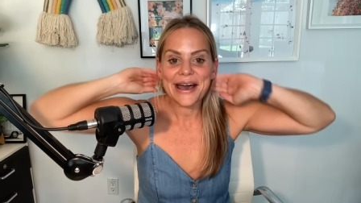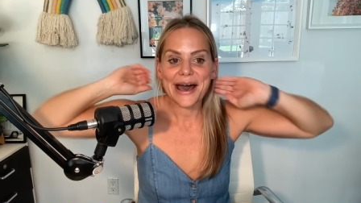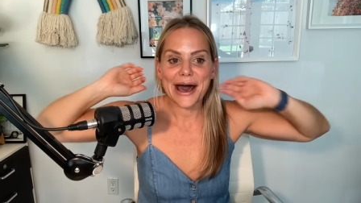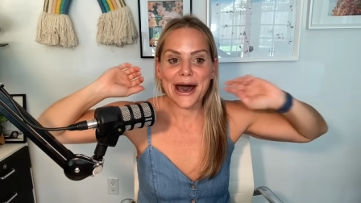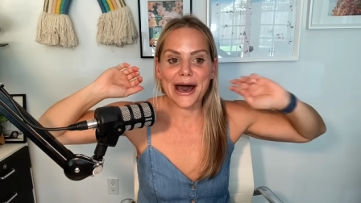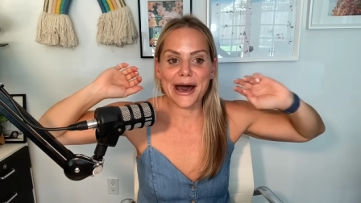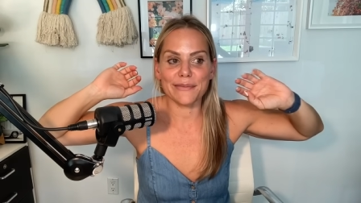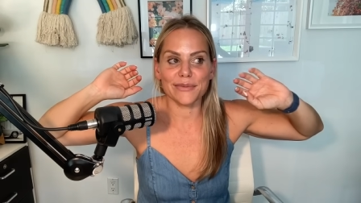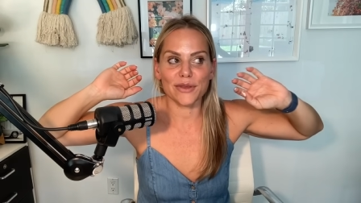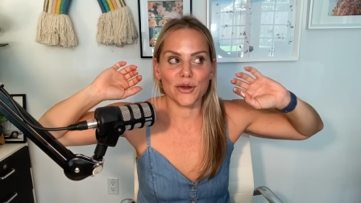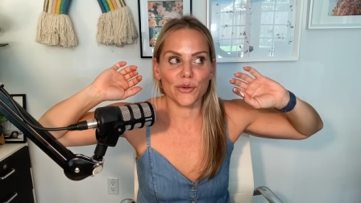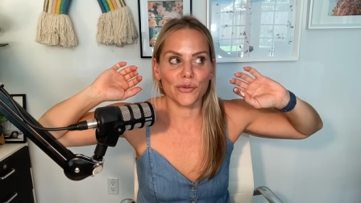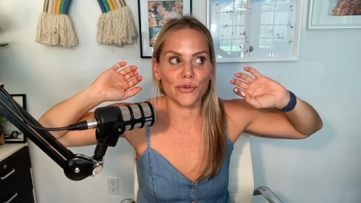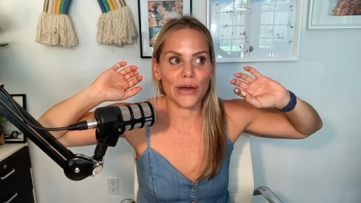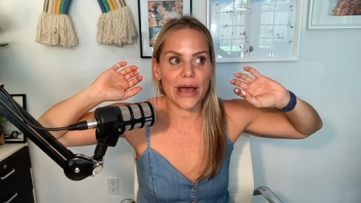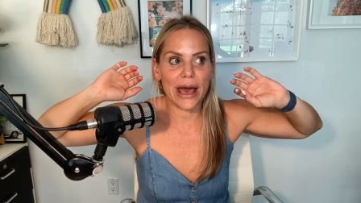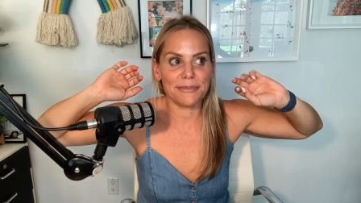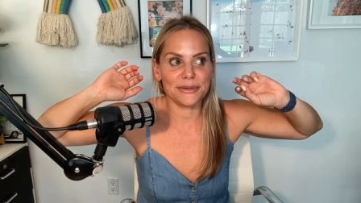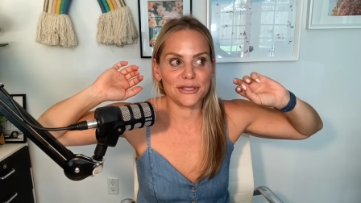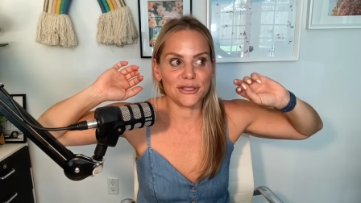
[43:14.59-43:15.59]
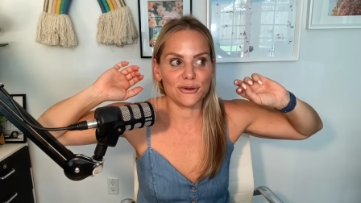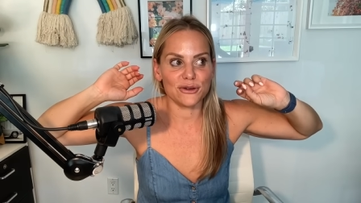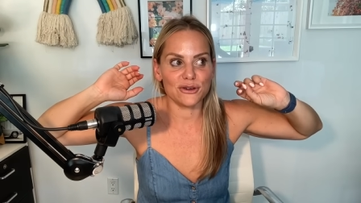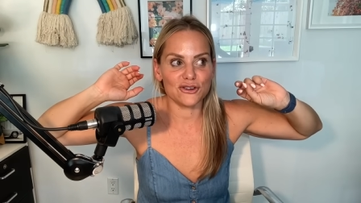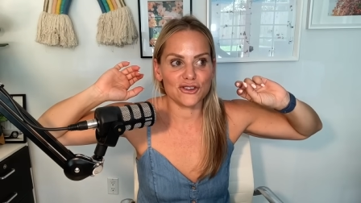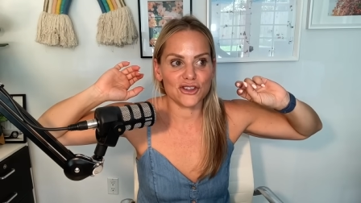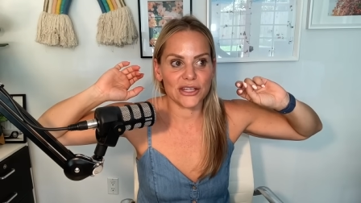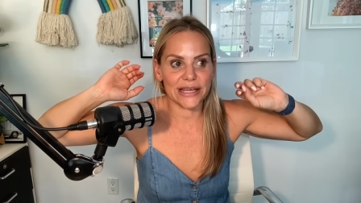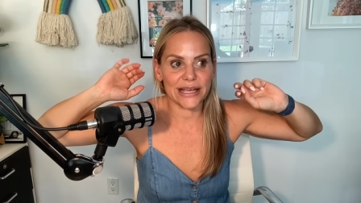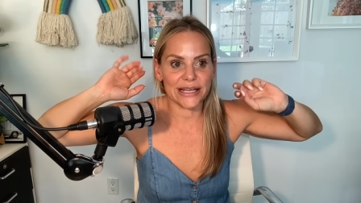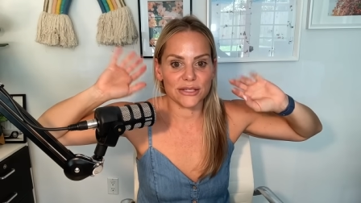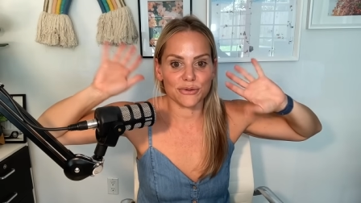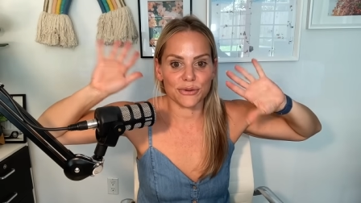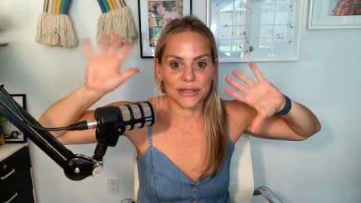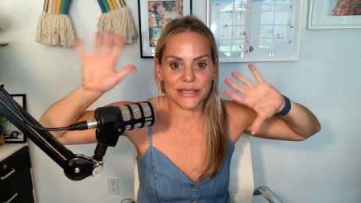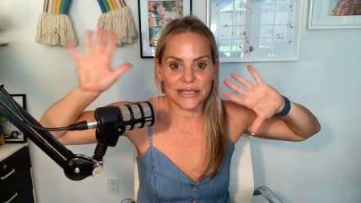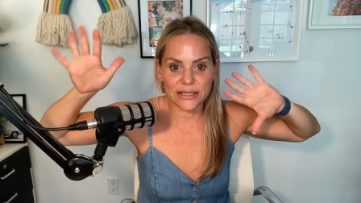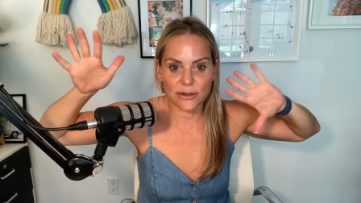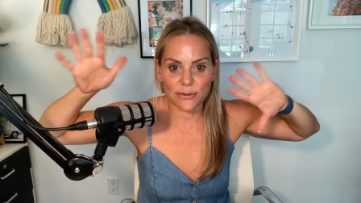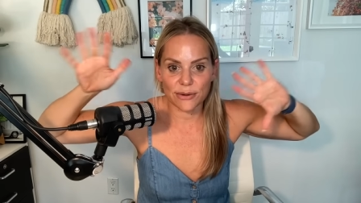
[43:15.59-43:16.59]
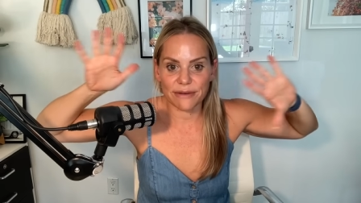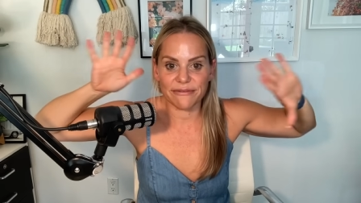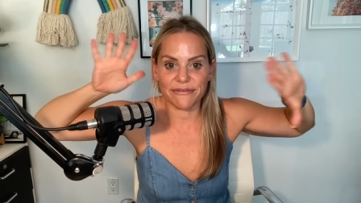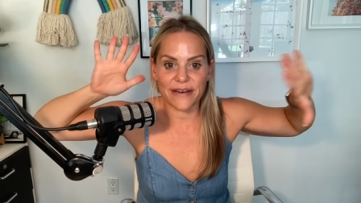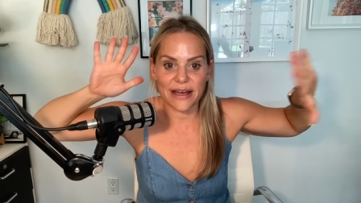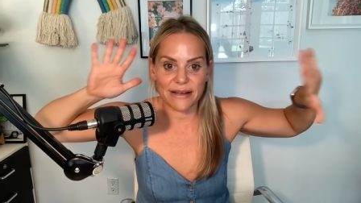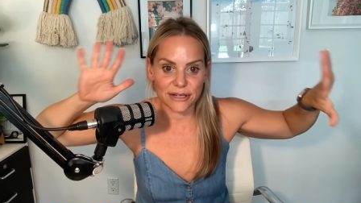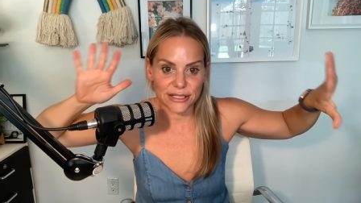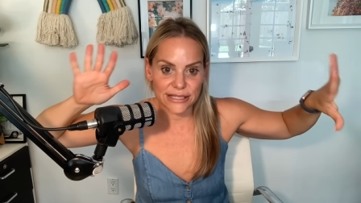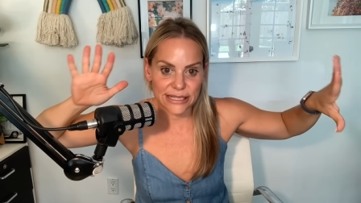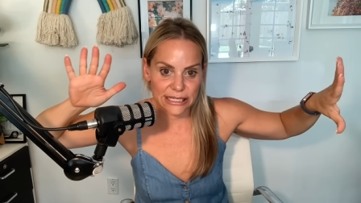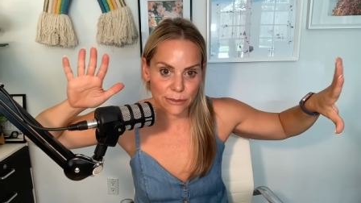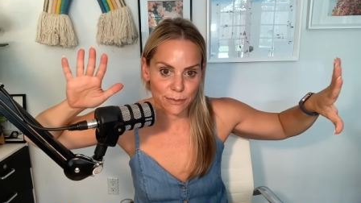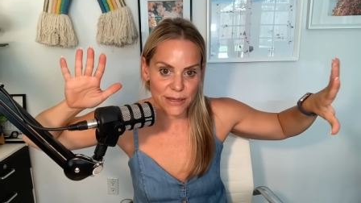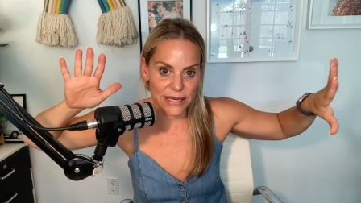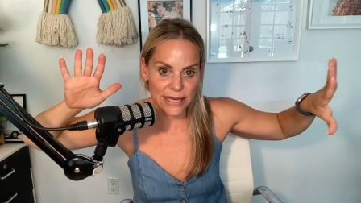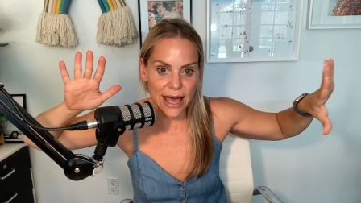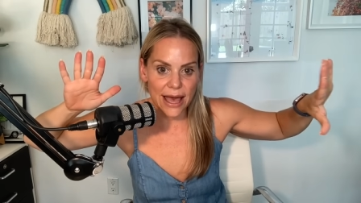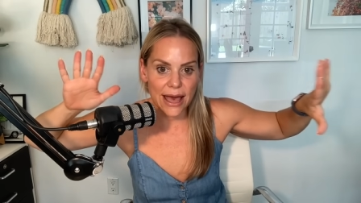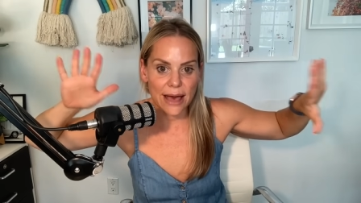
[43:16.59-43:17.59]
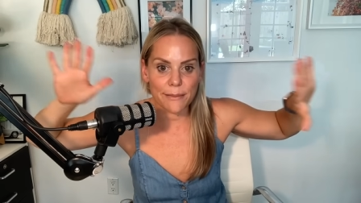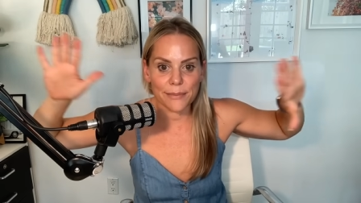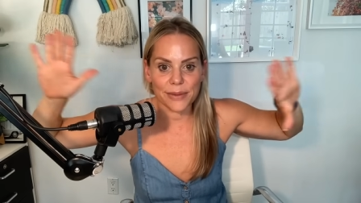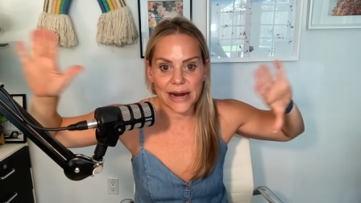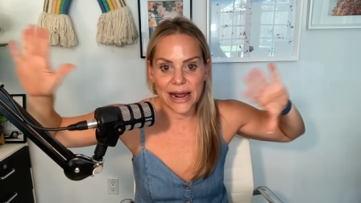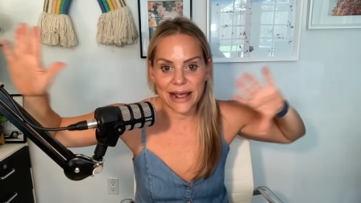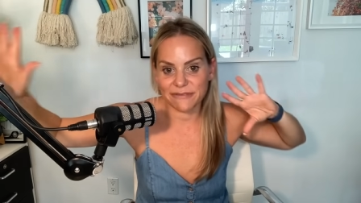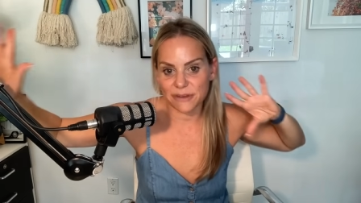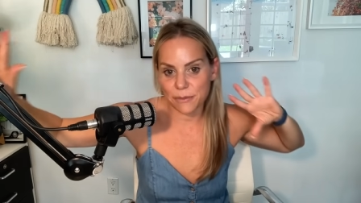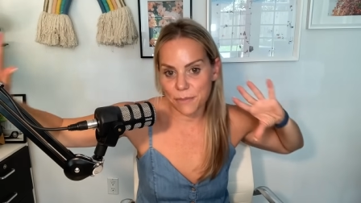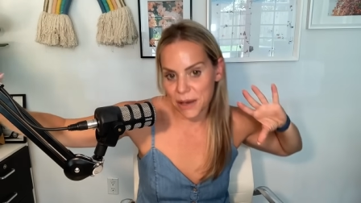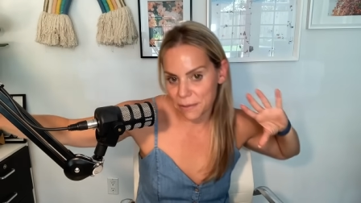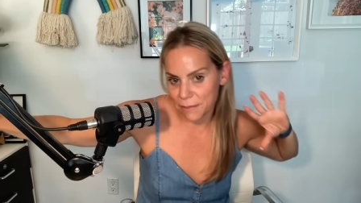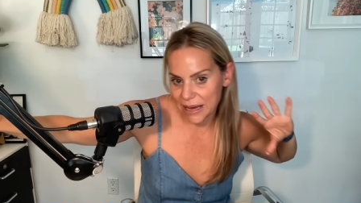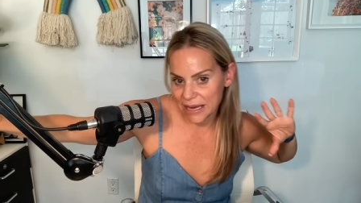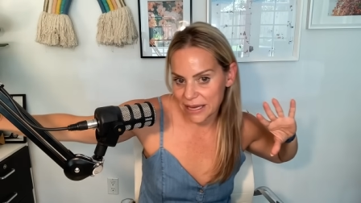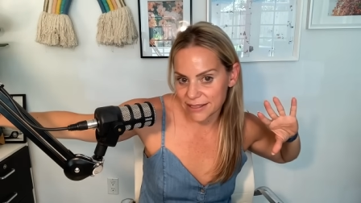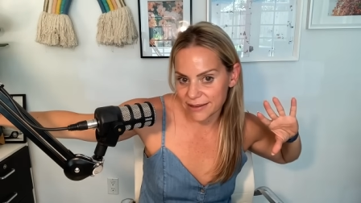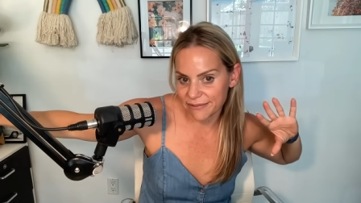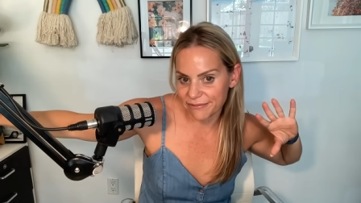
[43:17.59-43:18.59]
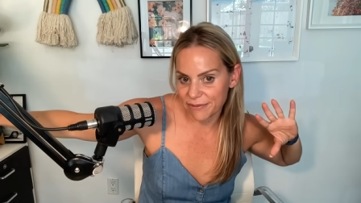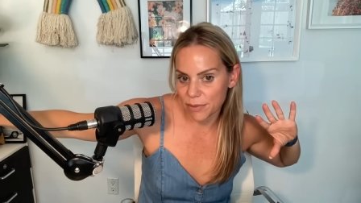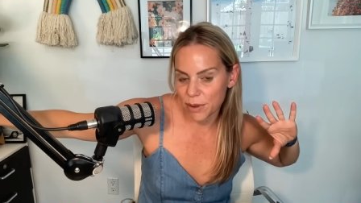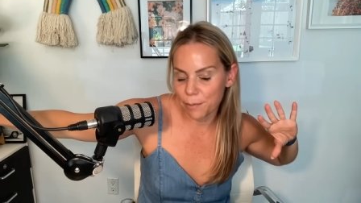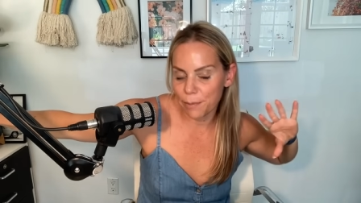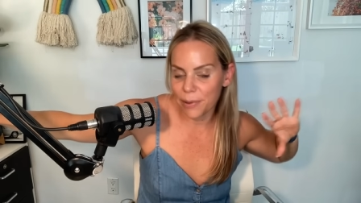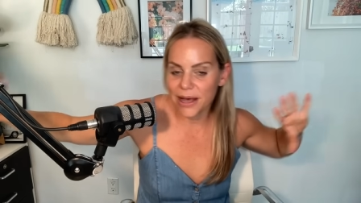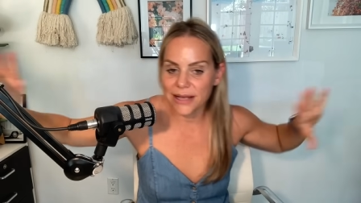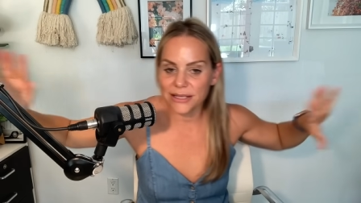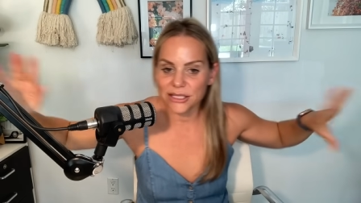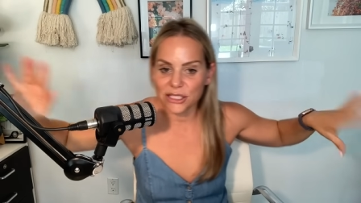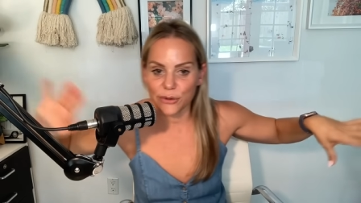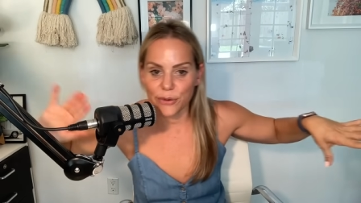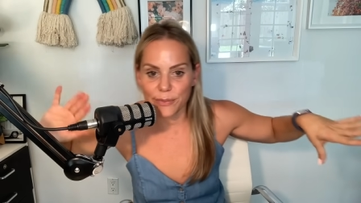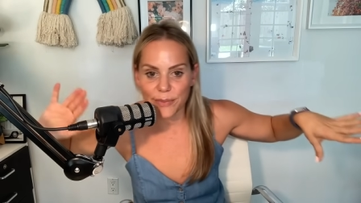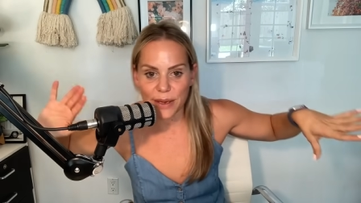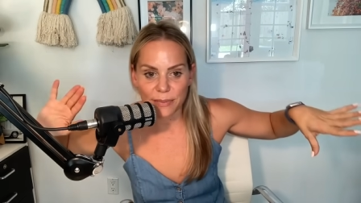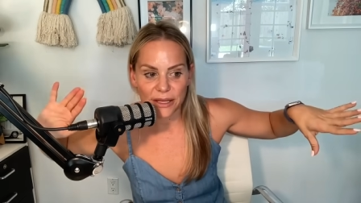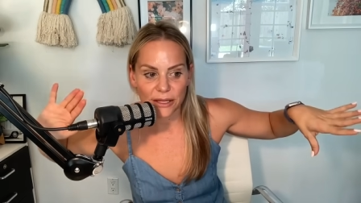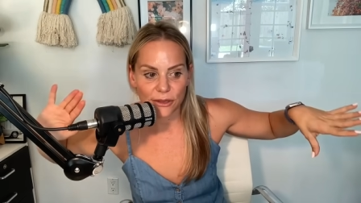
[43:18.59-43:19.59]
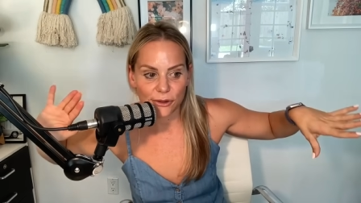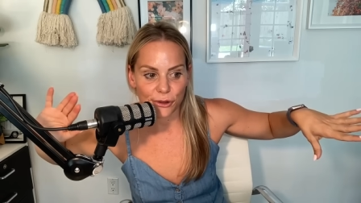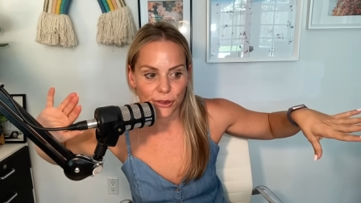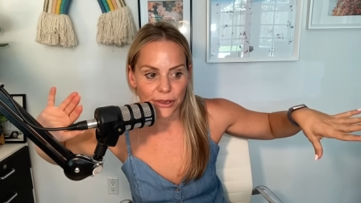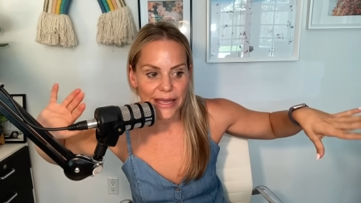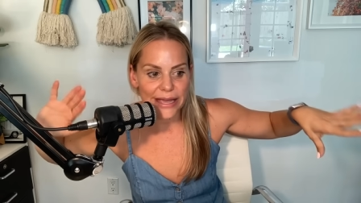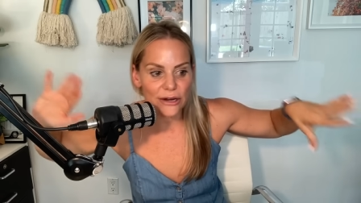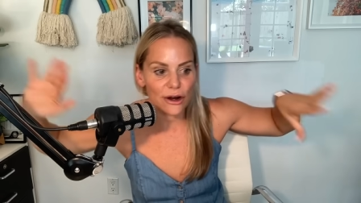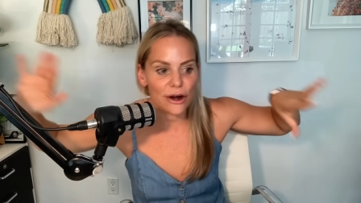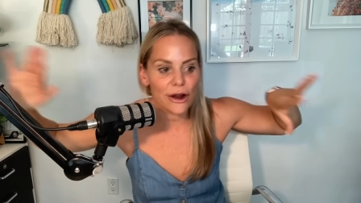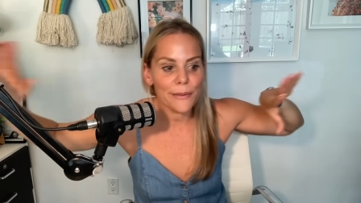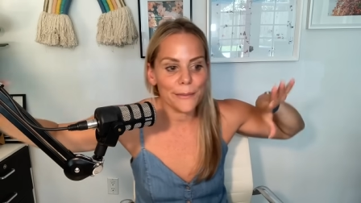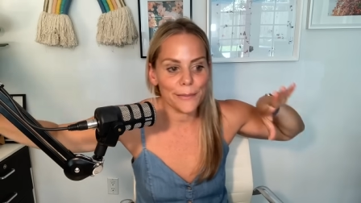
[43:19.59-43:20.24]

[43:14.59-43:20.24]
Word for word: The episode usually gets released around 5 or 6 p.m., but I have to pick my kids up from the bus, so it may be a little later,